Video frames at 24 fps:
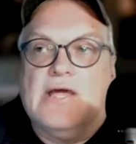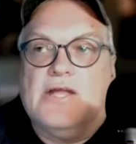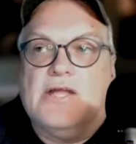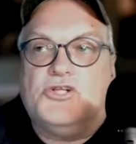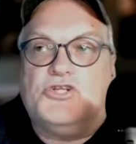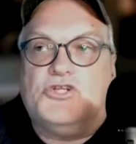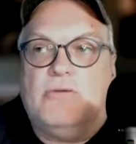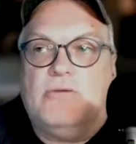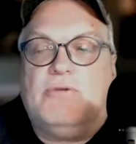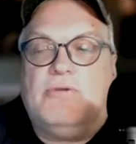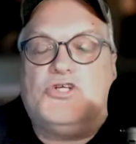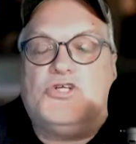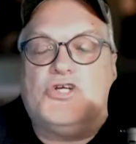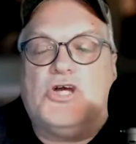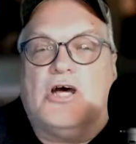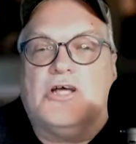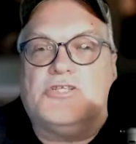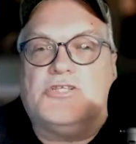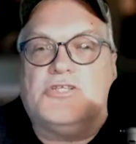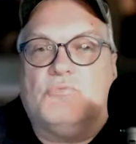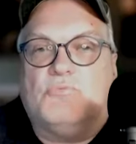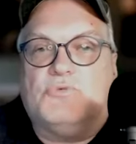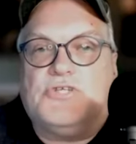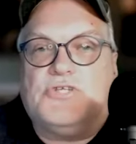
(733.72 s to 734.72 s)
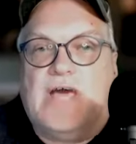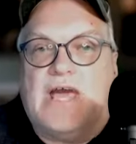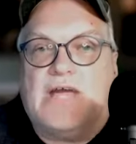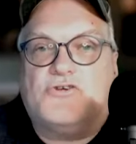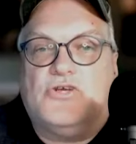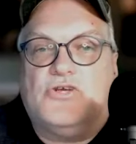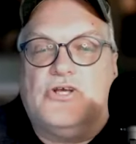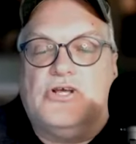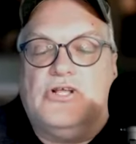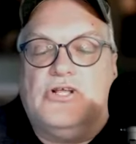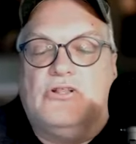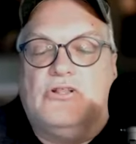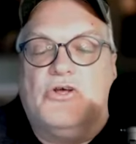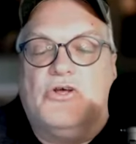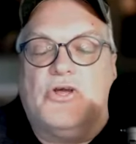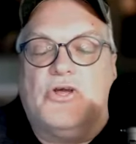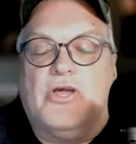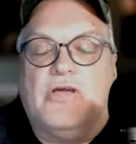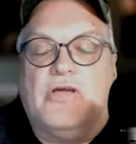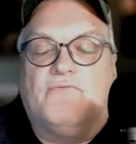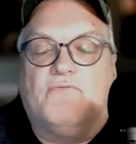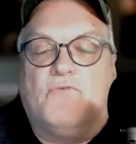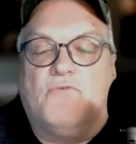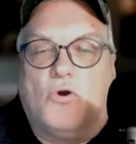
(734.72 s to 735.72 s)
Jimmie Johnson was actually
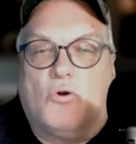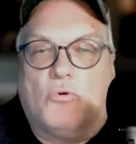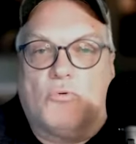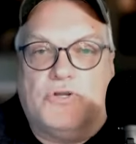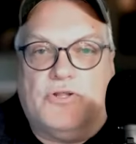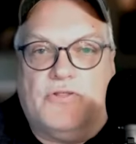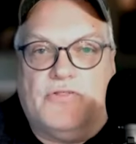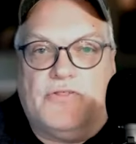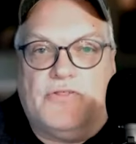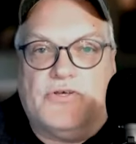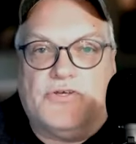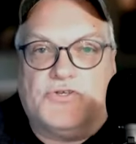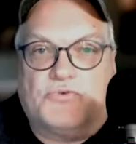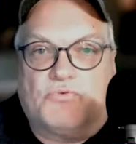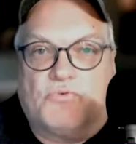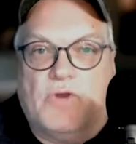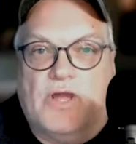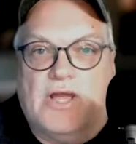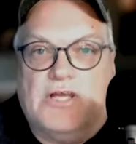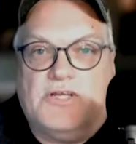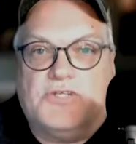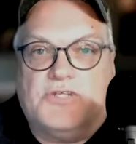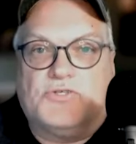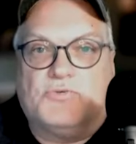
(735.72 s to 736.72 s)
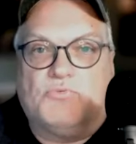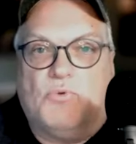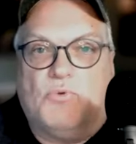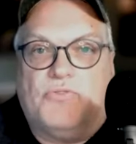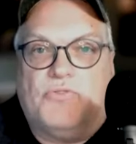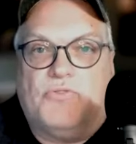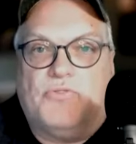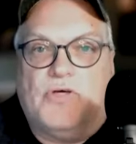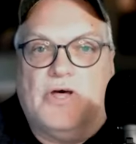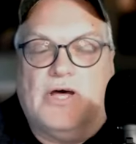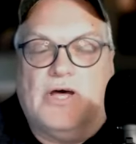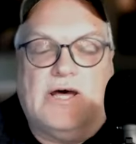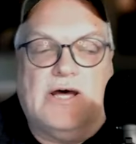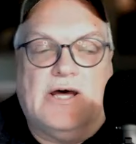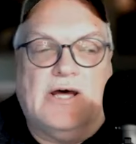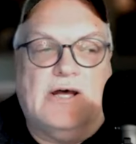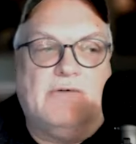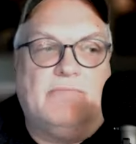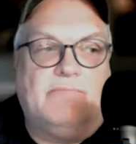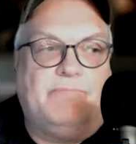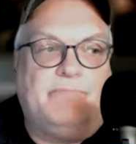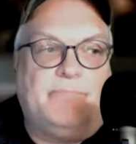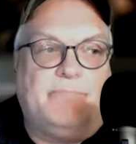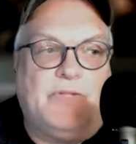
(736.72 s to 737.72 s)
looking forward to this race with uh,
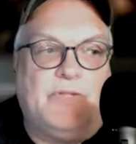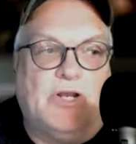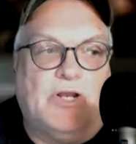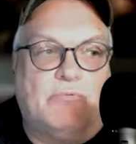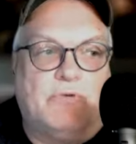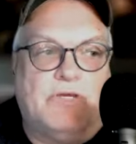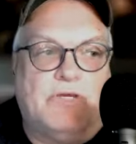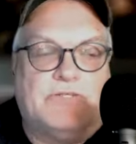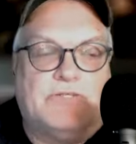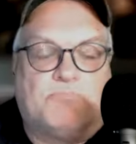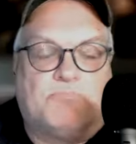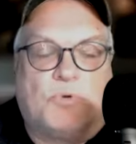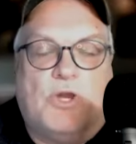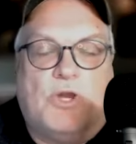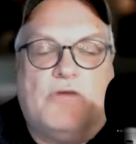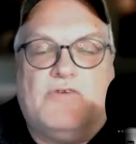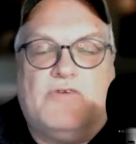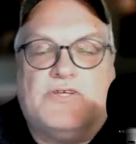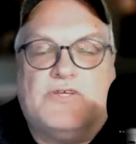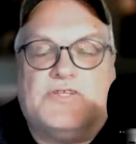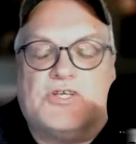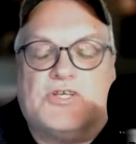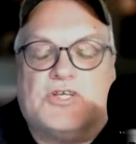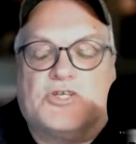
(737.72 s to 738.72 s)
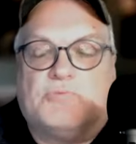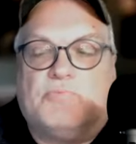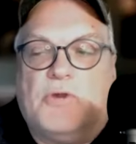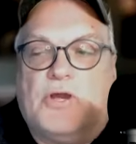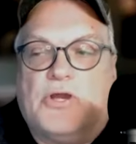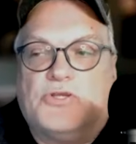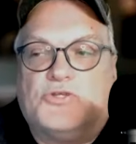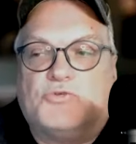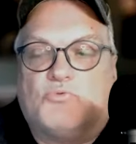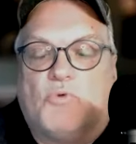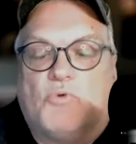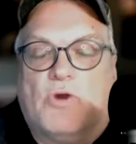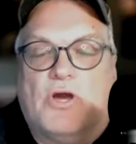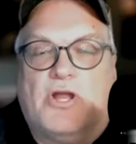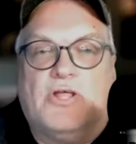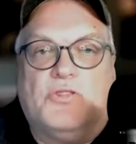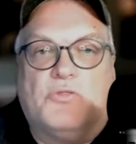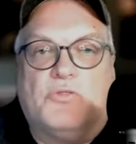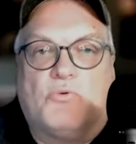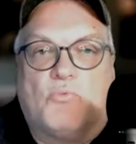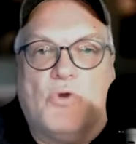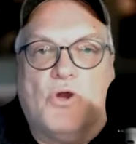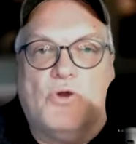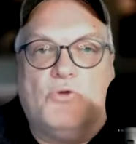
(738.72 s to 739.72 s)
you know his previous experience running
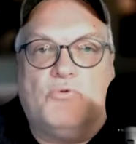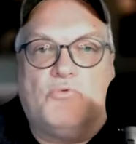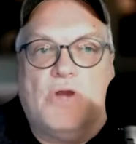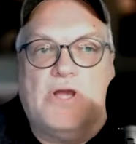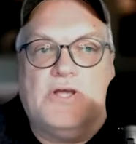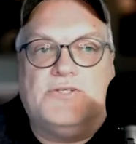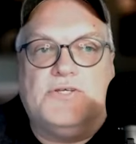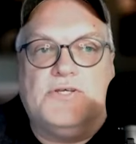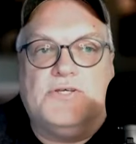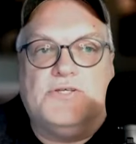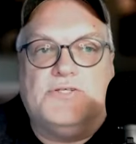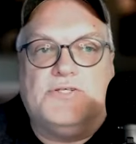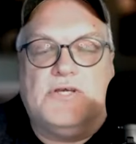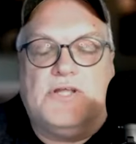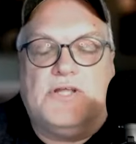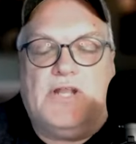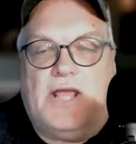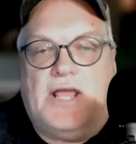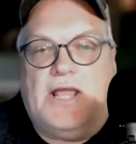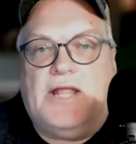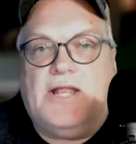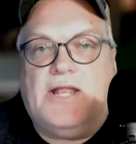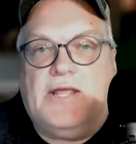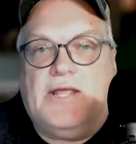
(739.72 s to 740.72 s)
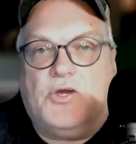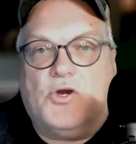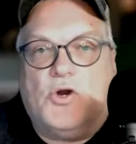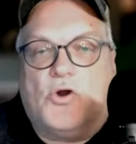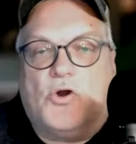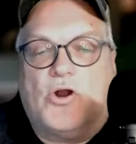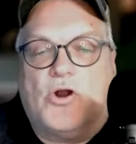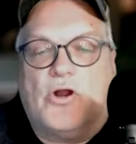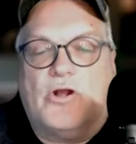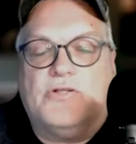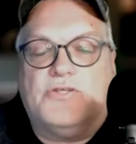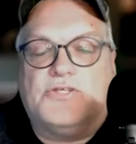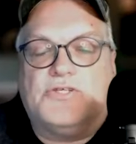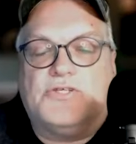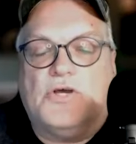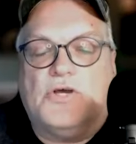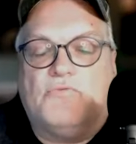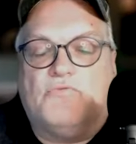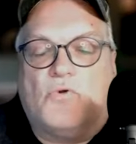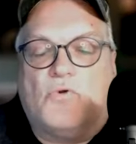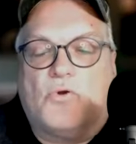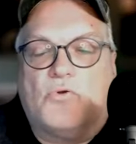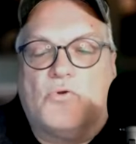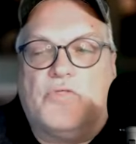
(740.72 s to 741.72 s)
the road races in IndyCar and so
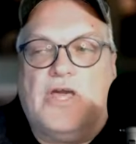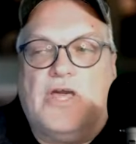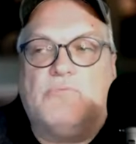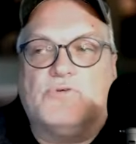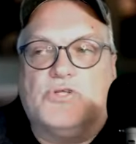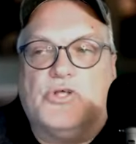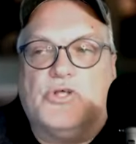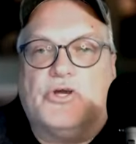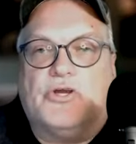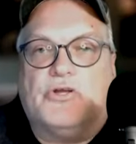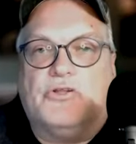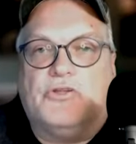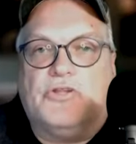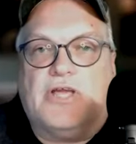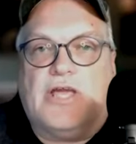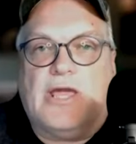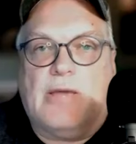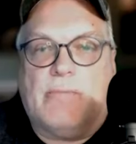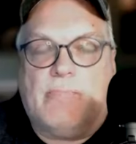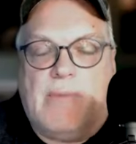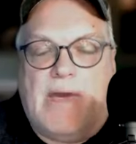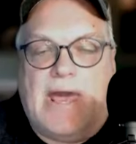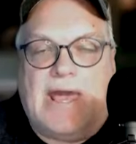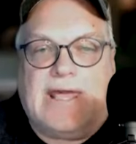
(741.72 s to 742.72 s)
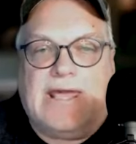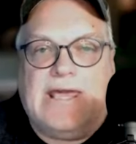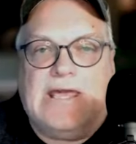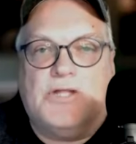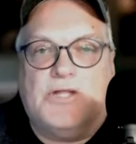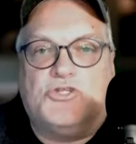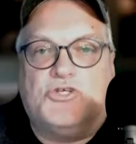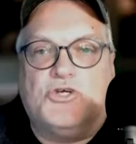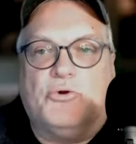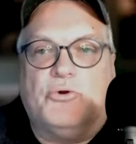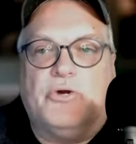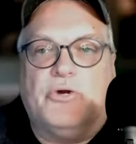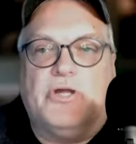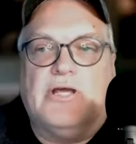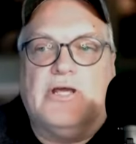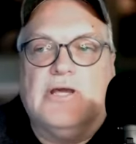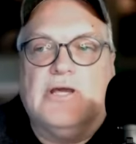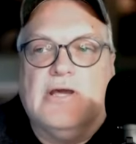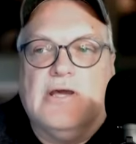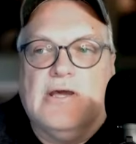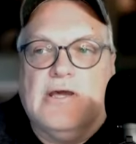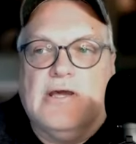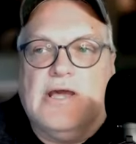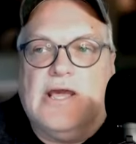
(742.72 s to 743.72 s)
forth. He was looking to get back into it
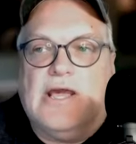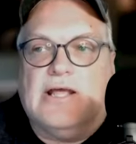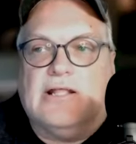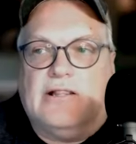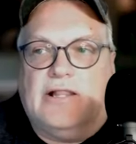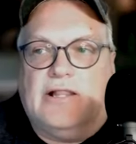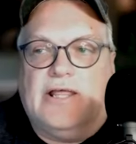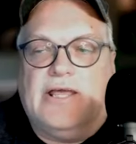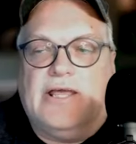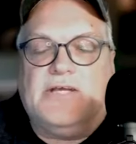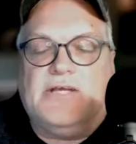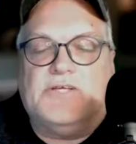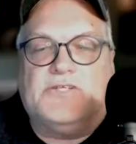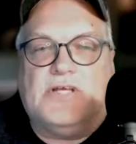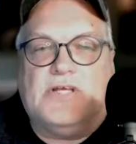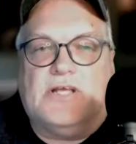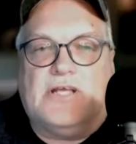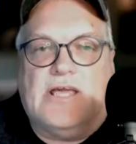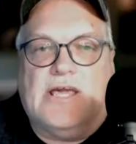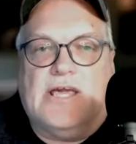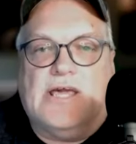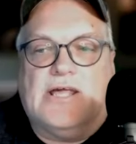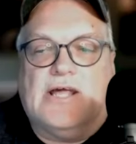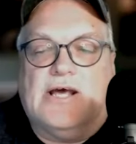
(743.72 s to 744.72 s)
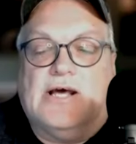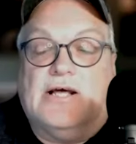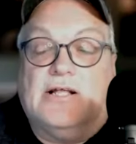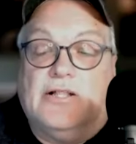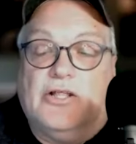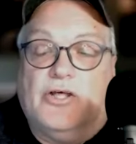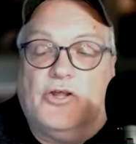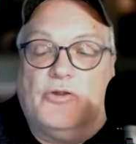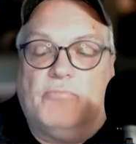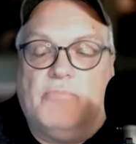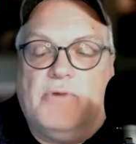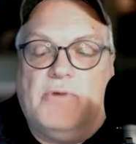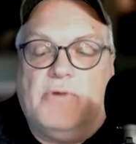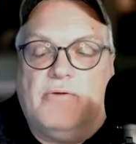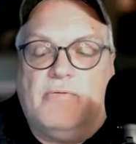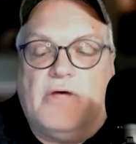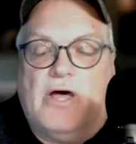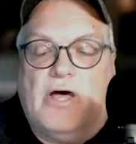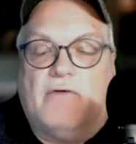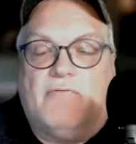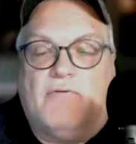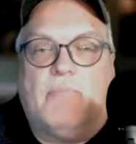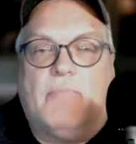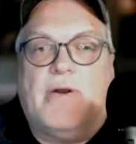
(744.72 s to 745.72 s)
at least and get a little bit
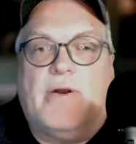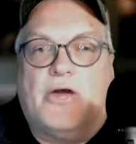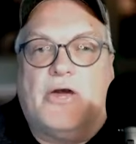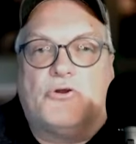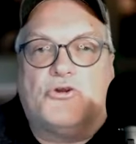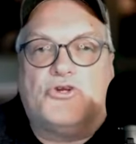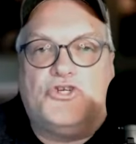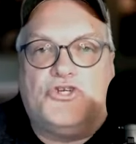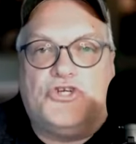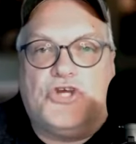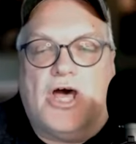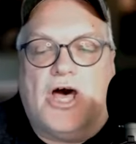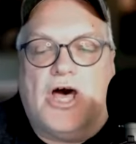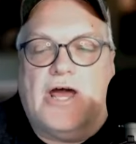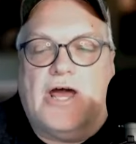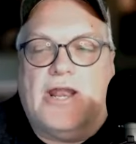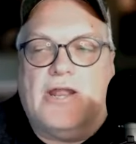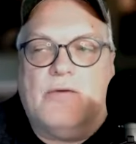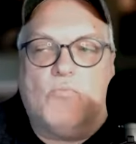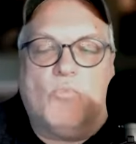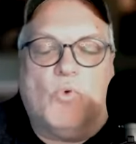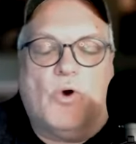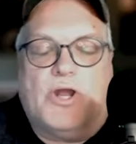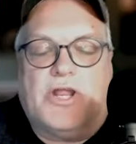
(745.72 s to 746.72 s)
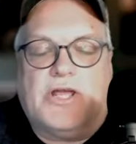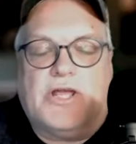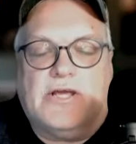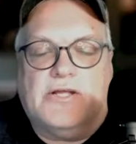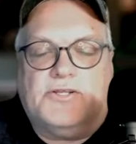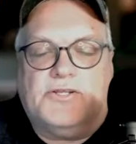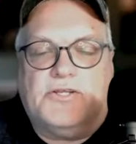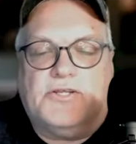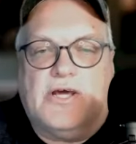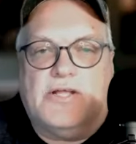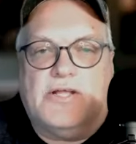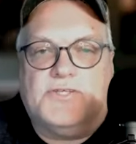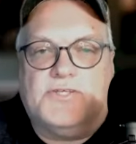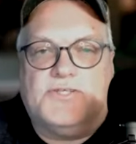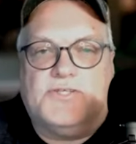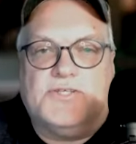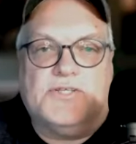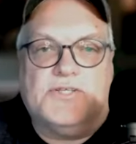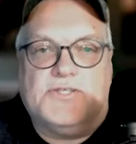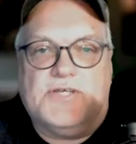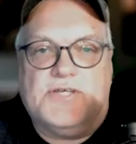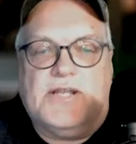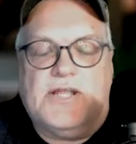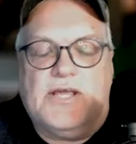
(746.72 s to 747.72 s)
of a better shot at what he had done
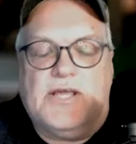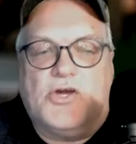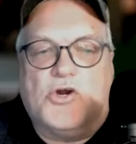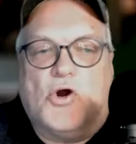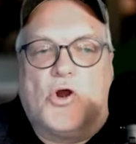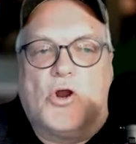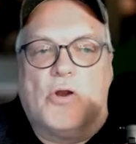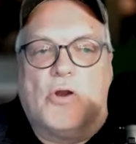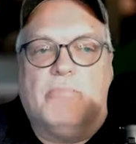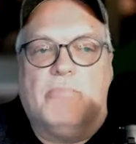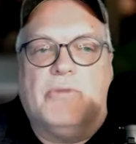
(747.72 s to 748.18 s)
since IndyCar.